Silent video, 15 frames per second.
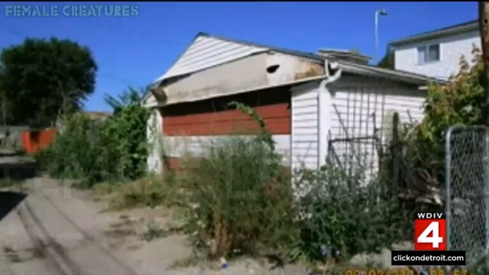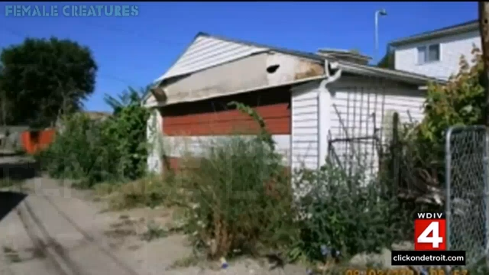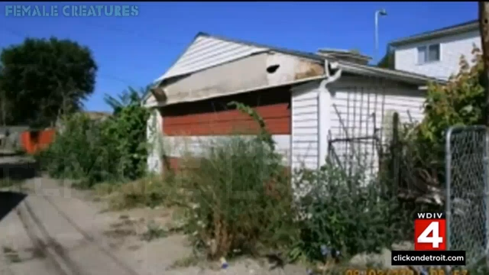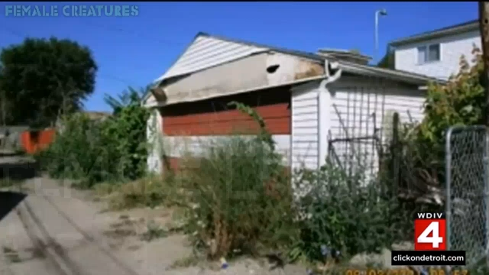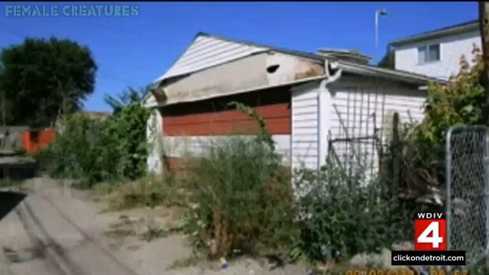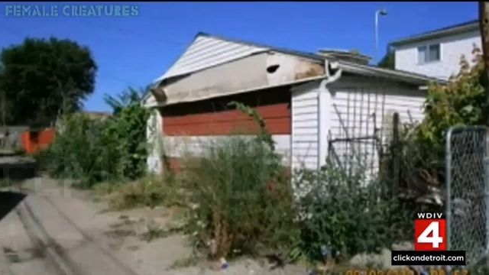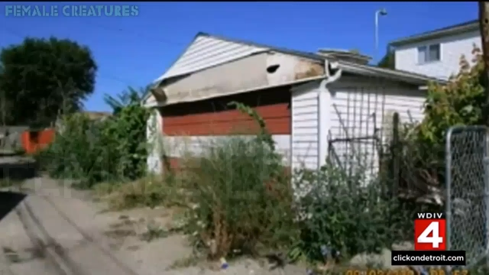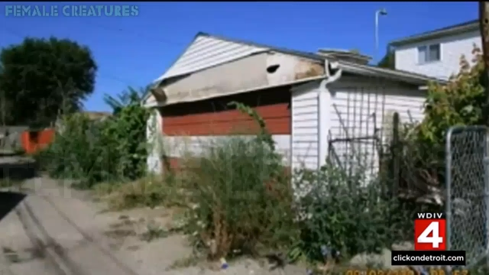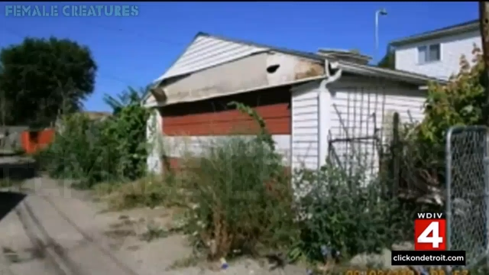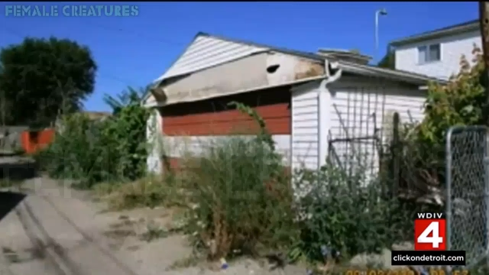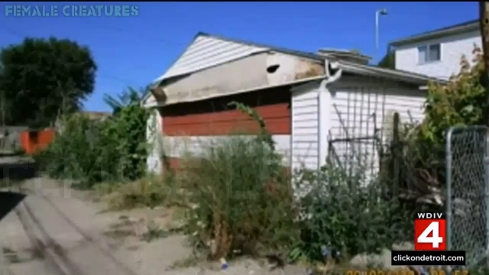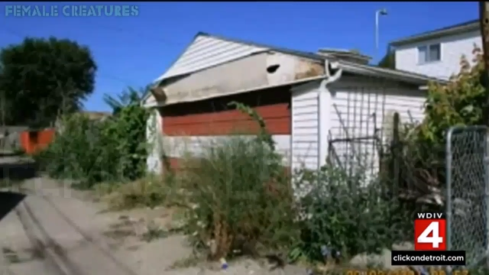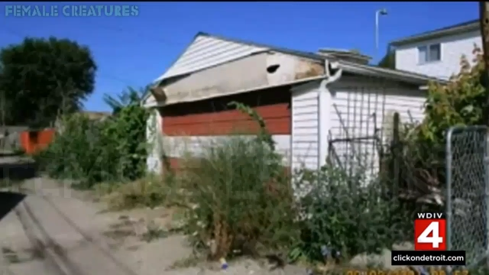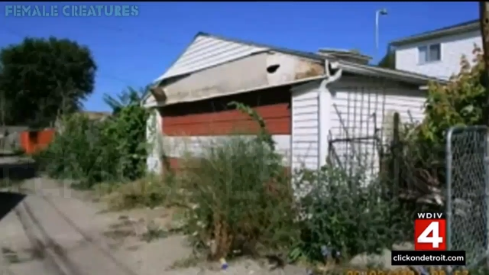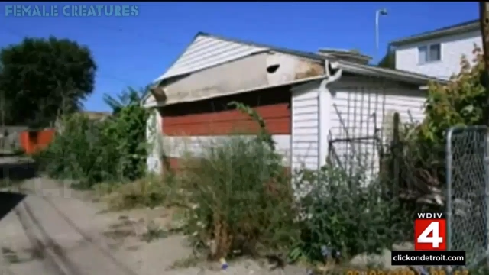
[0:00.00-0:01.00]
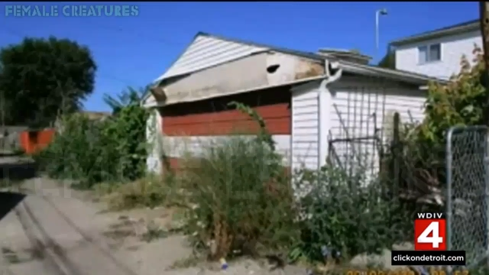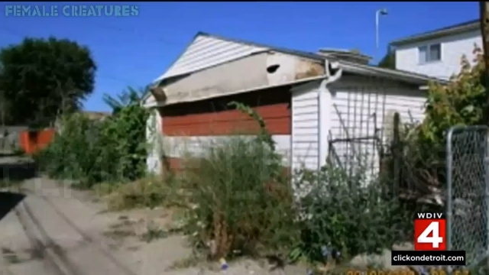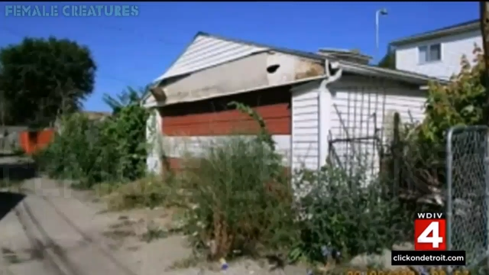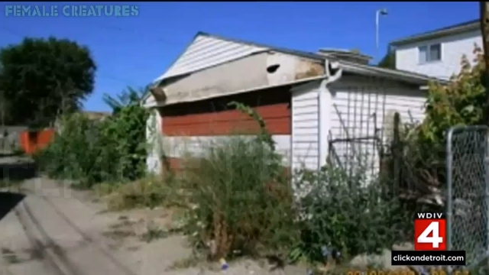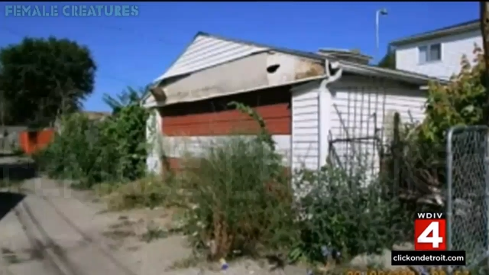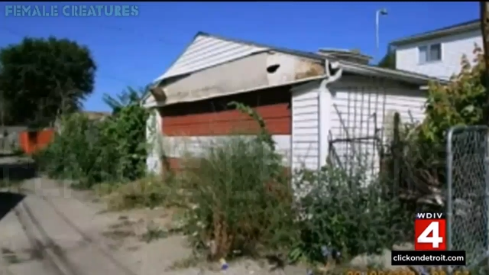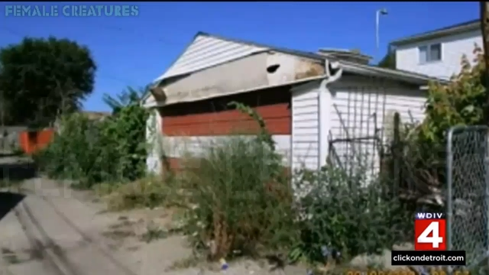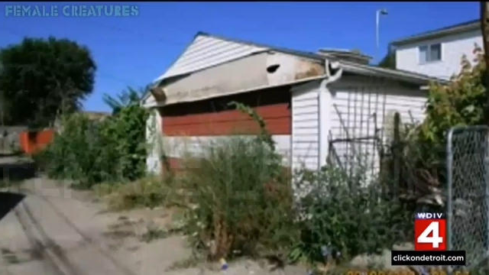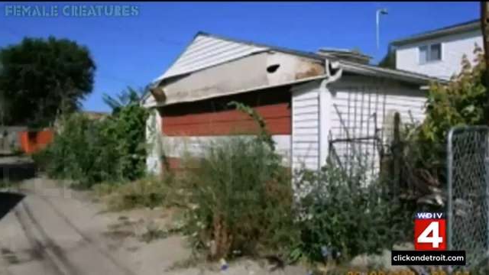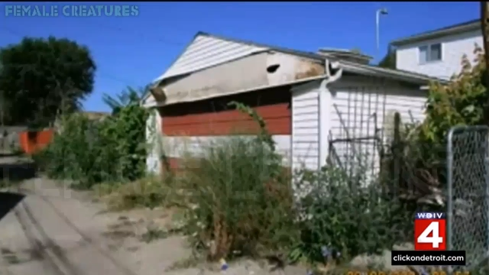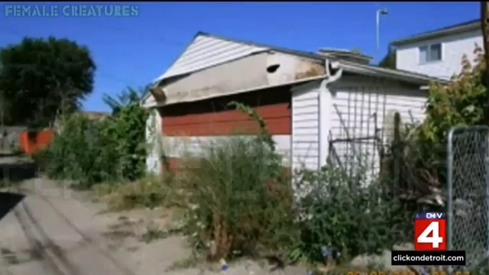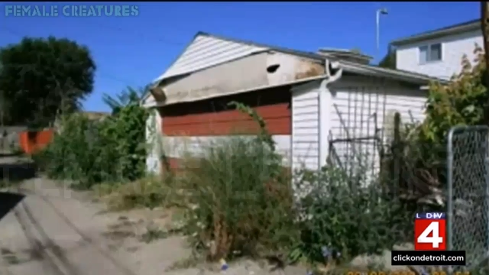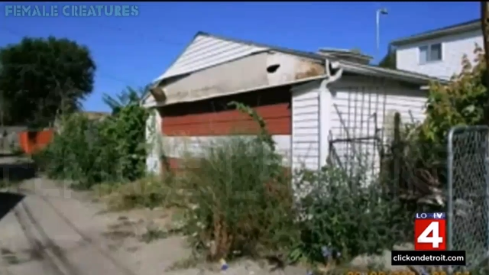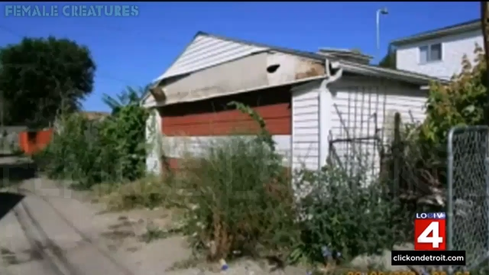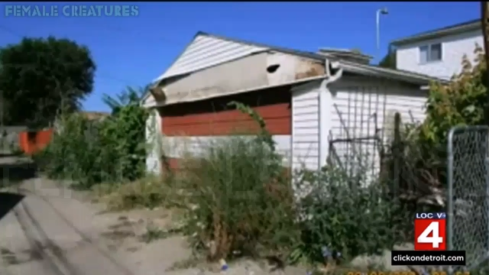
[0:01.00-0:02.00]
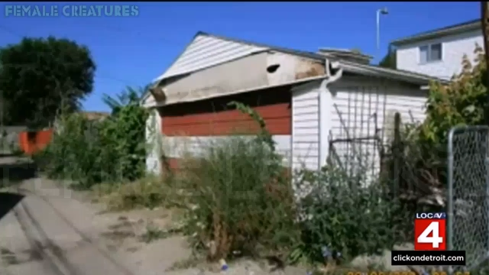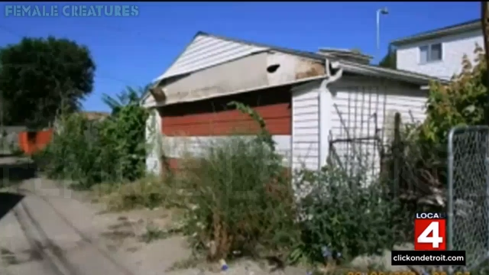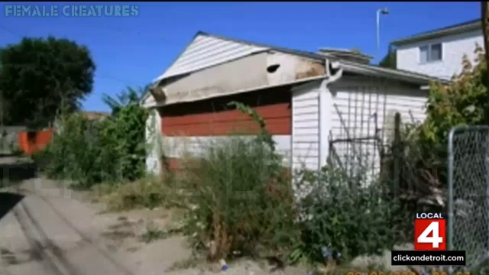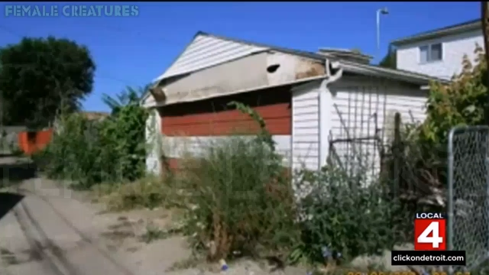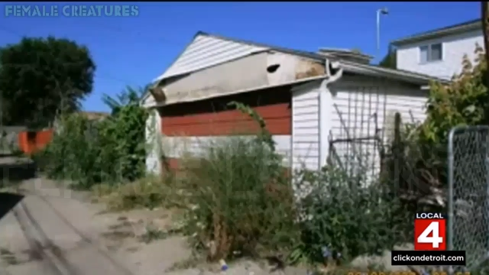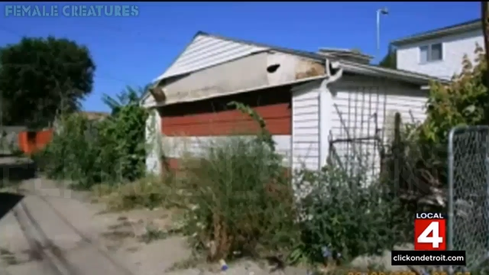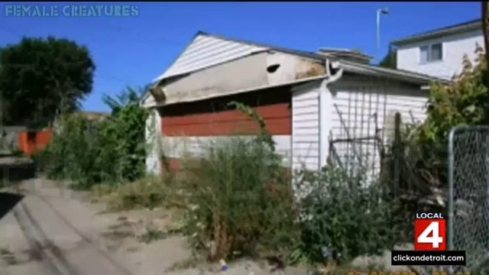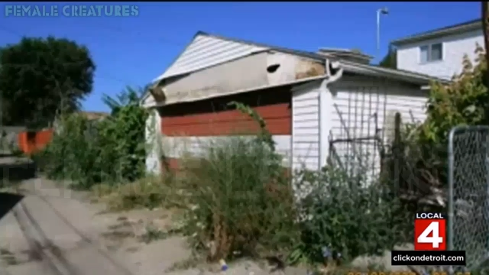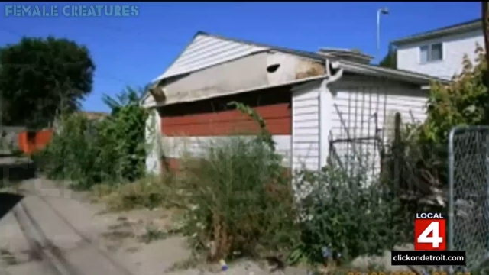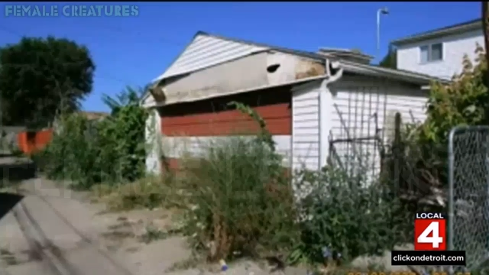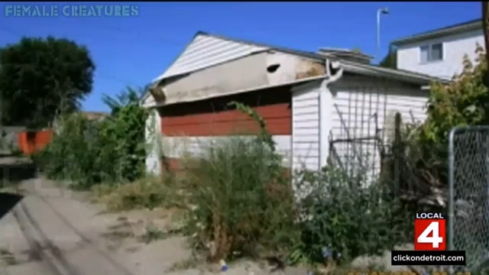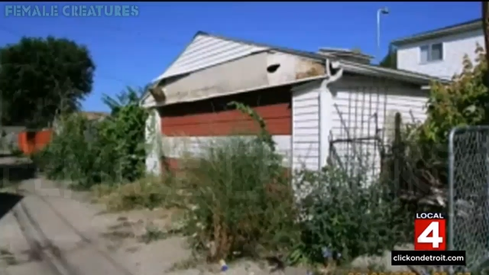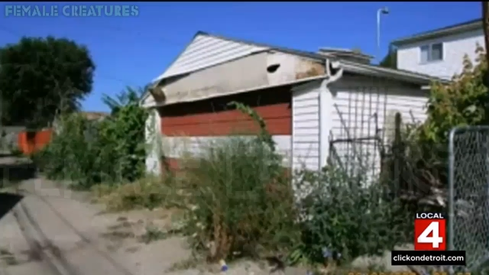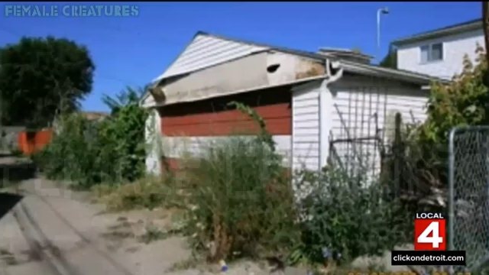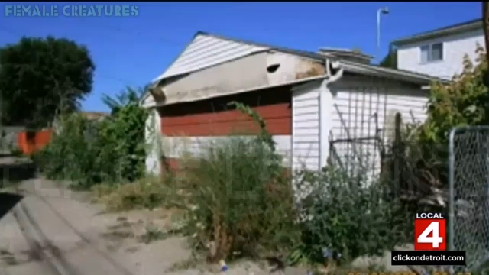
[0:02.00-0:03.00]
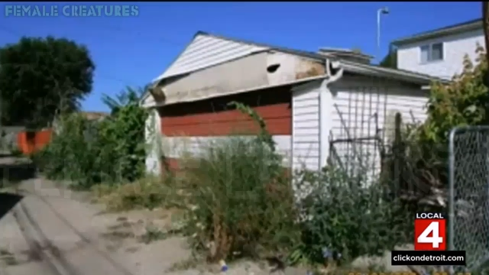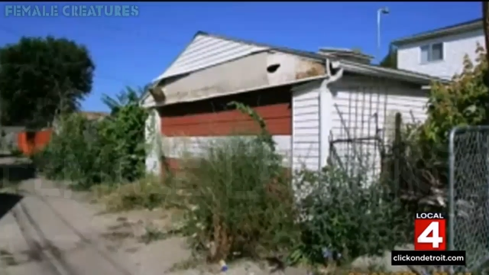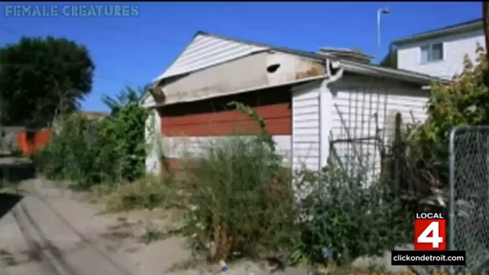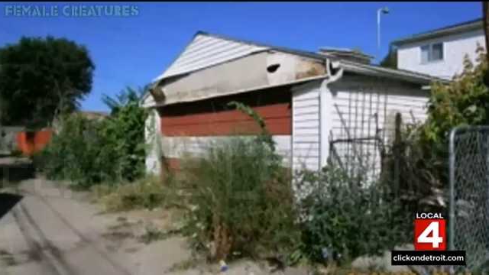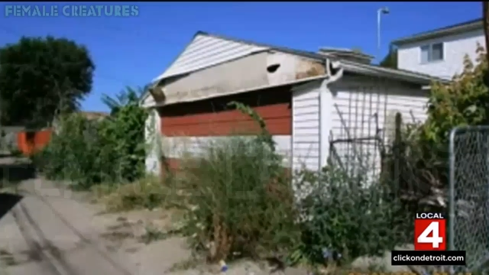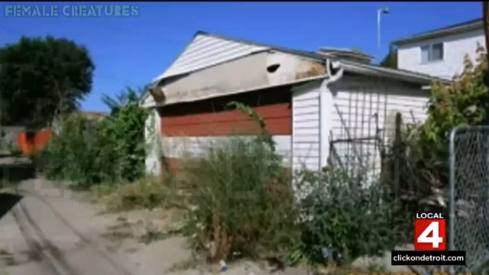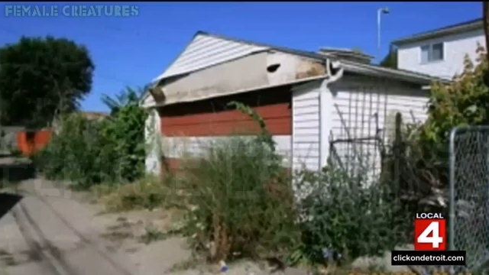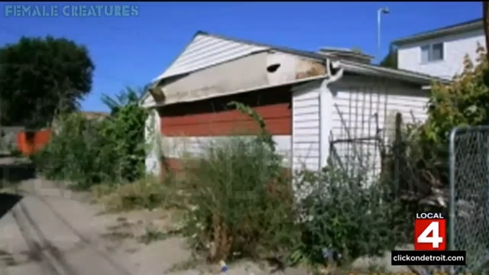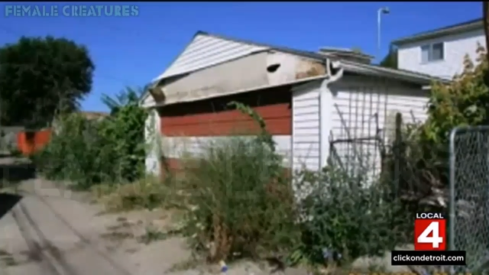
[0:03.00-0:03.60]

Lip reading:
(no speaker visible)